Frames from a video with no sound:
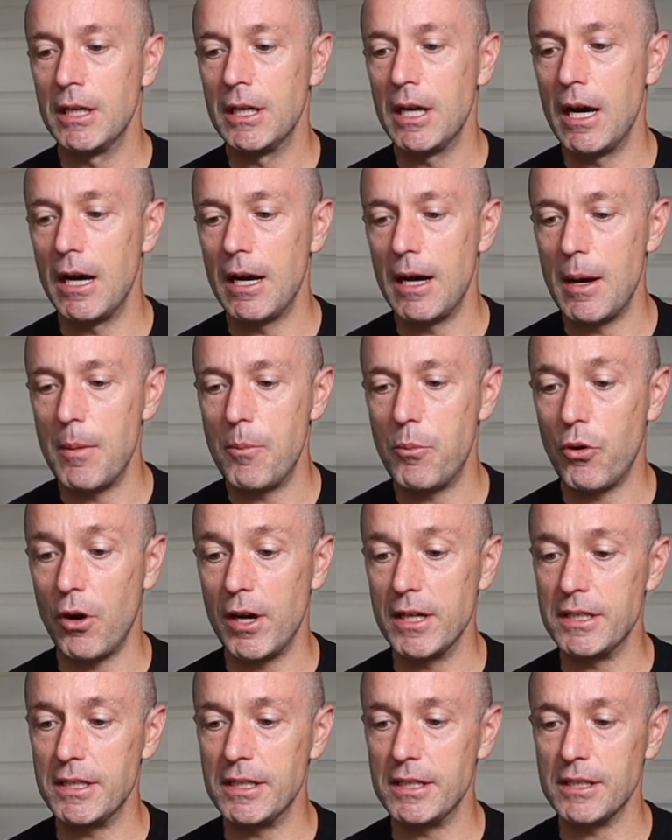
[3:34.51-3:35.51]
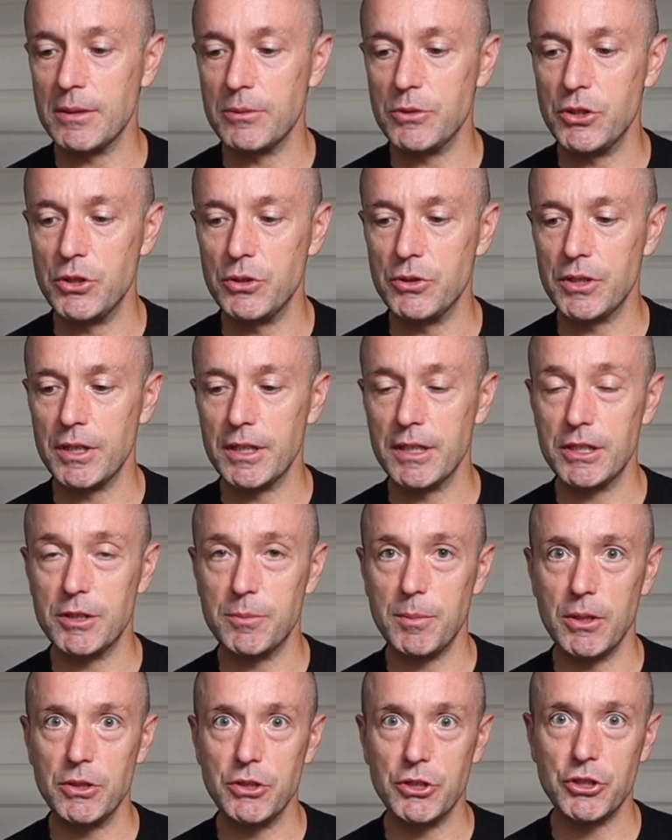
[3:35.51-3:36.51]
Prior to this I was using an
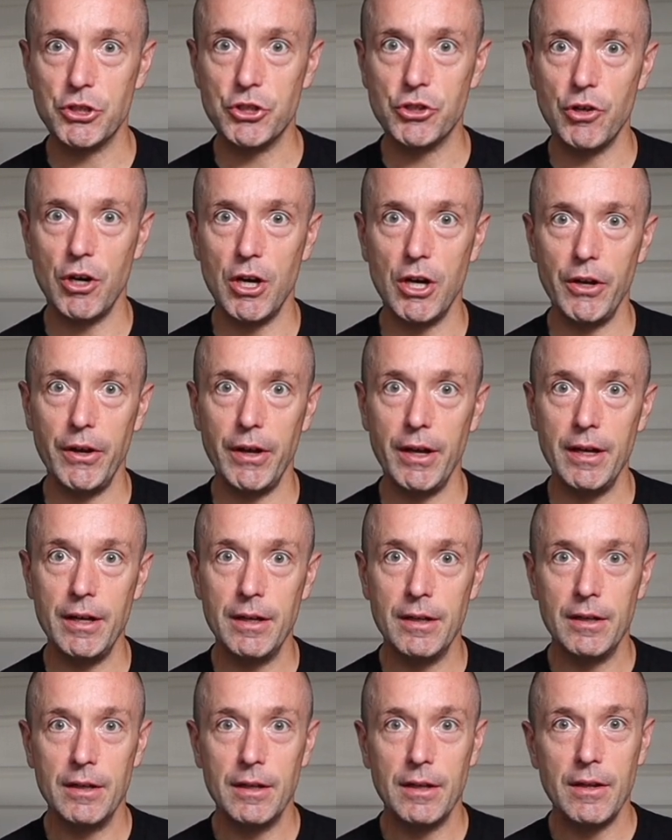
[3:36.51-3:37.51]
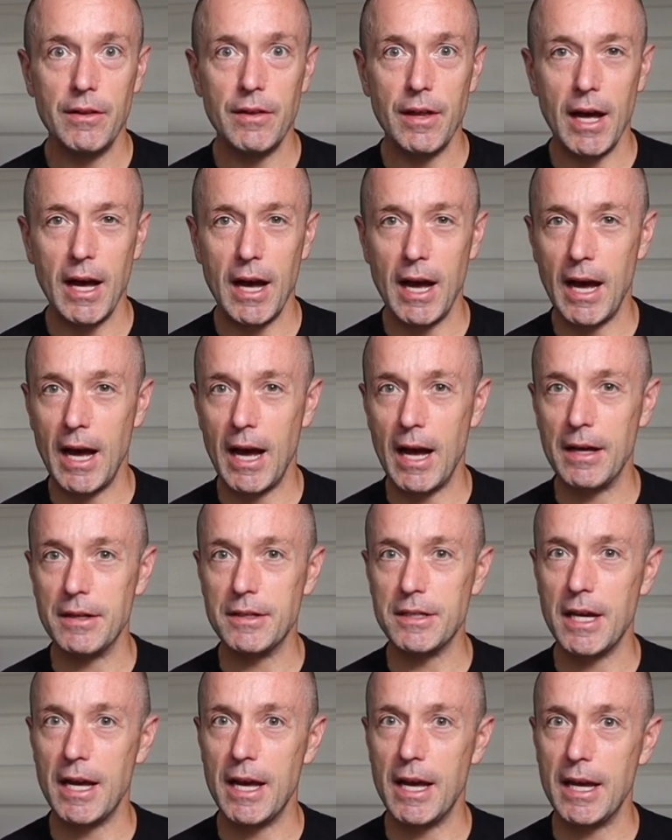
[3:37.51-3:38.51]
Exposure Strada that had
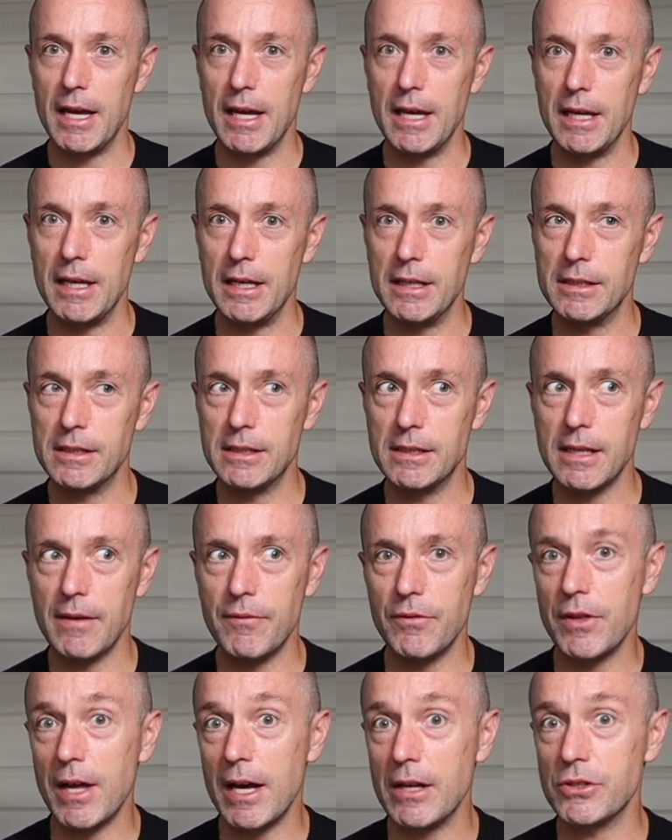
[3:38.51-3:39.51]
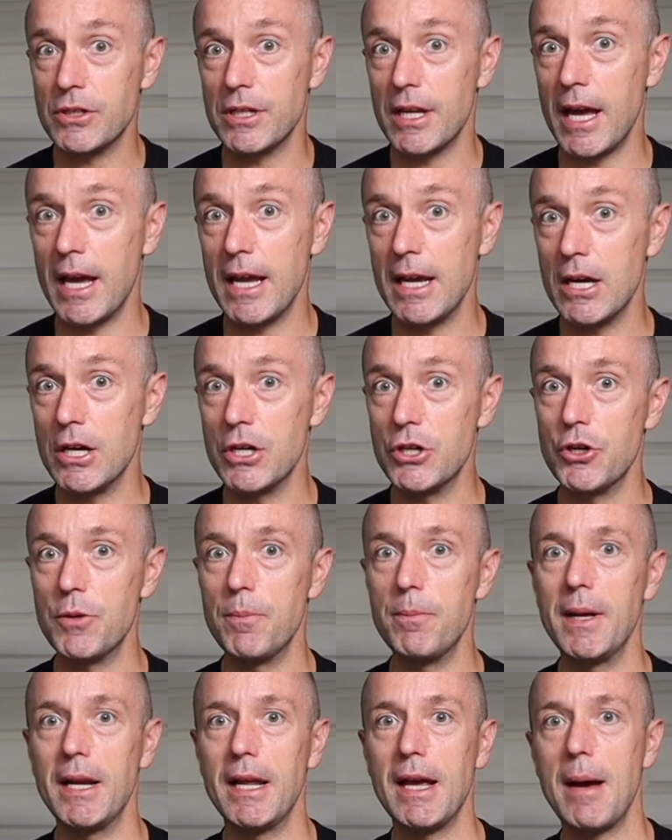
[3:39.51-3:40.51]
a 7,800
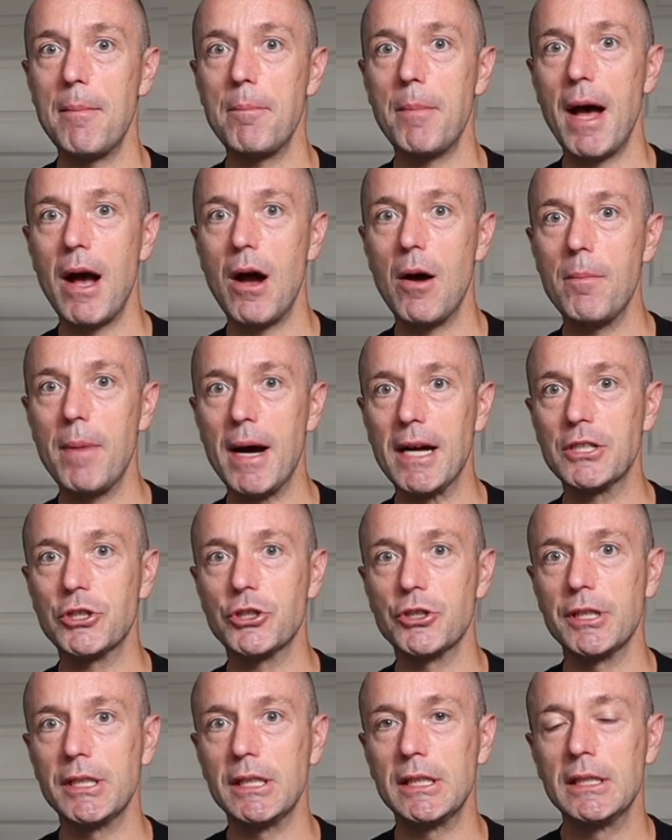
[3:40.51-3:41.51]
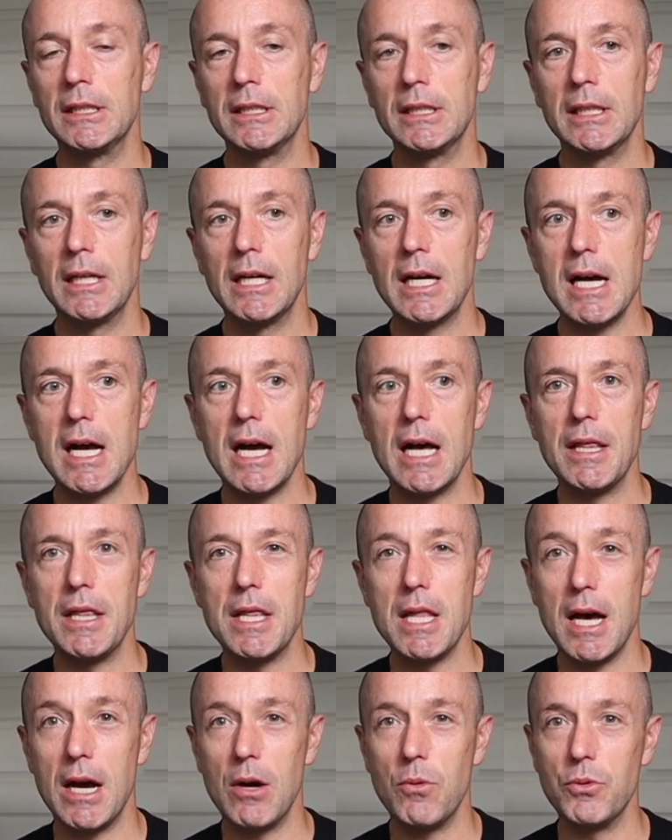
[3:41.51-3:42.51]
milliamp hour battery, and
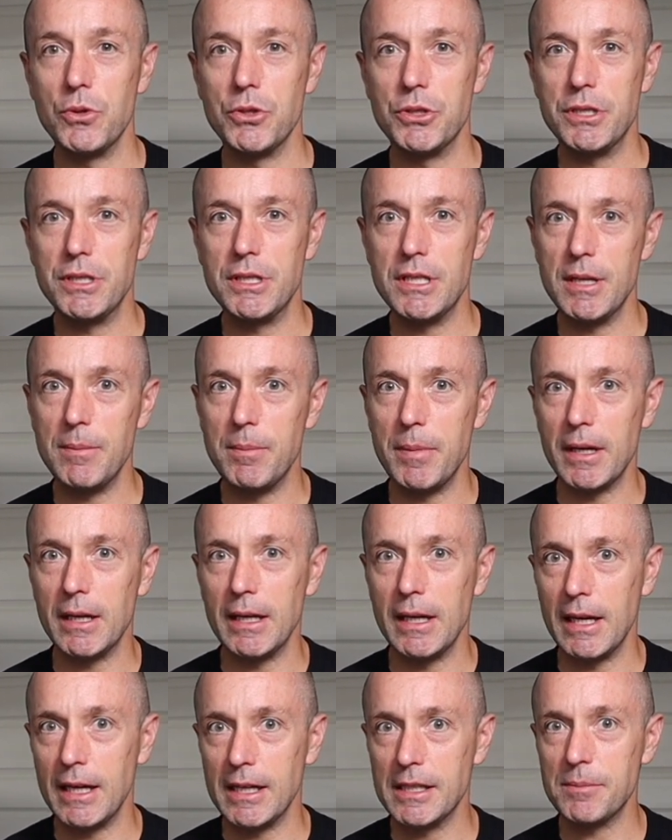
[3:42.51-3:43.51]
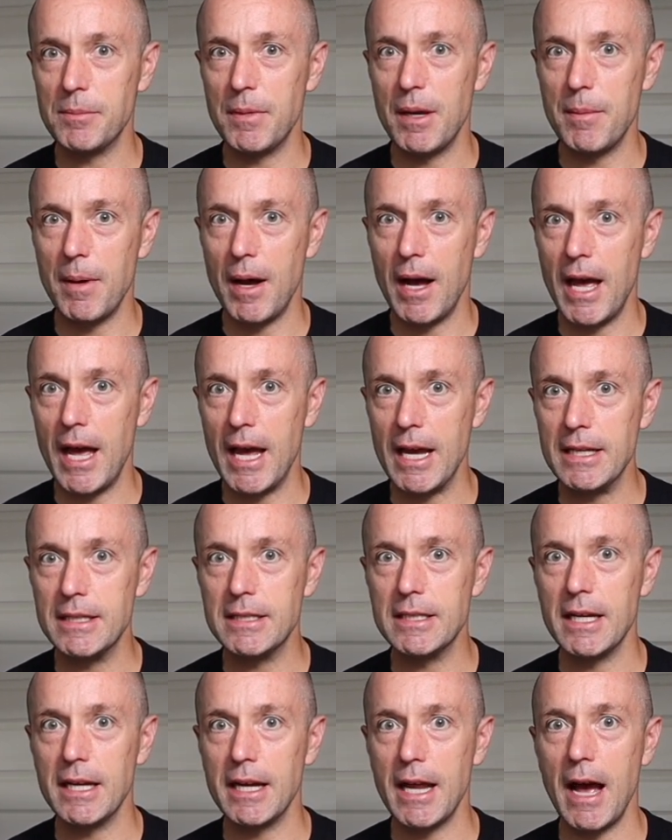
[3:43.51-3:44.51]
that would typically last me about
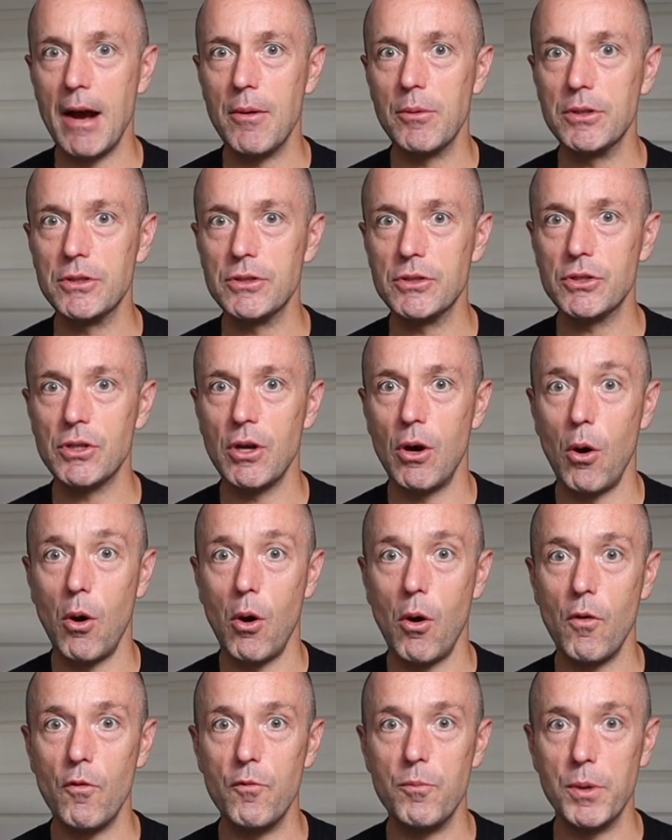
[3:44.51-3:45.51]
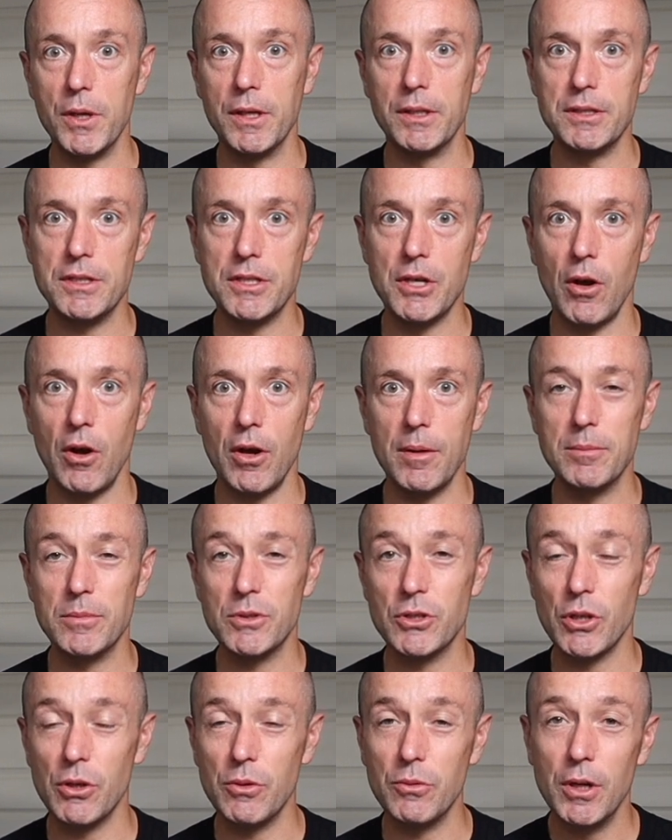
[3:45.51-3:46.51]
18 hours of burn time,
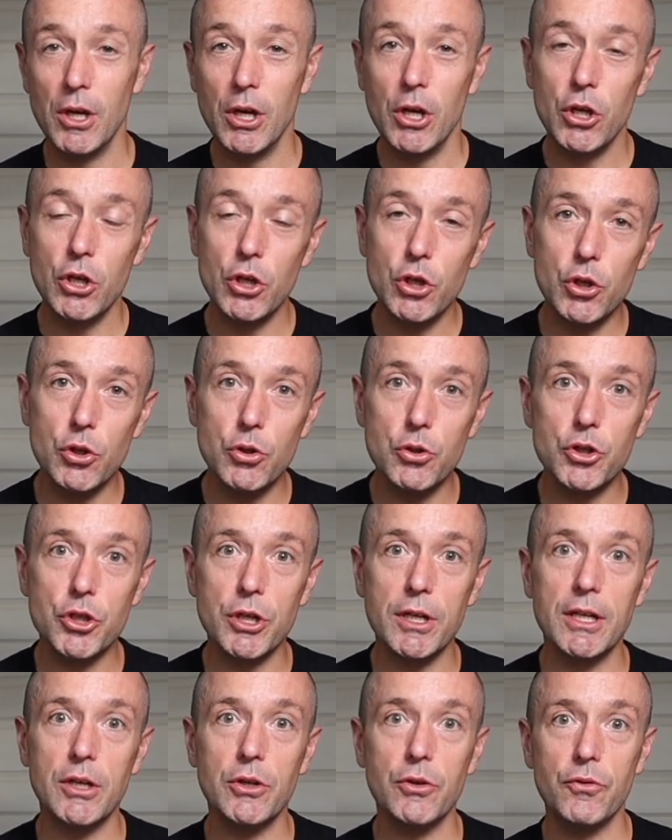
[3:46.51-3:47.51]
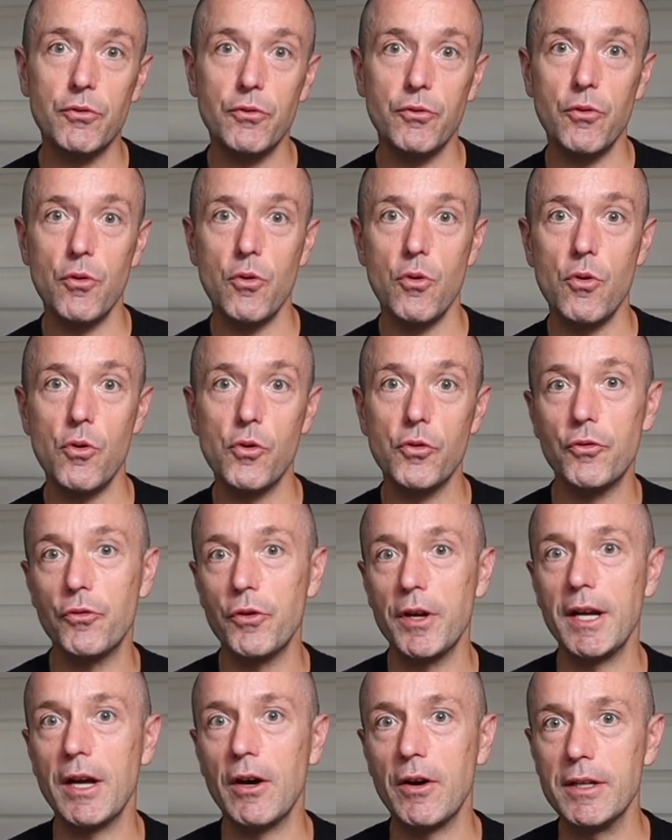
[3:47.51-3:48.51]
so usually good for
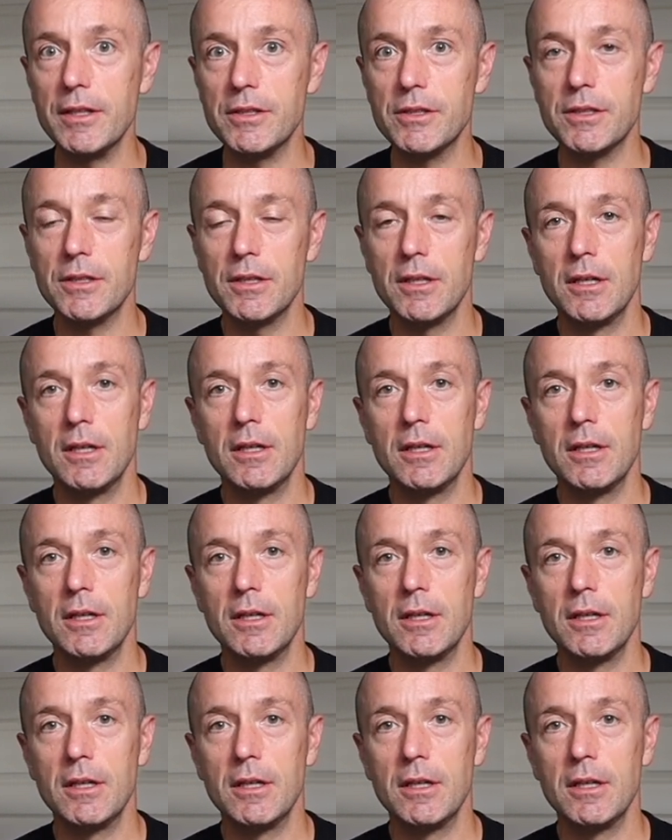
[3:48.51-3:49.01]
3 nights.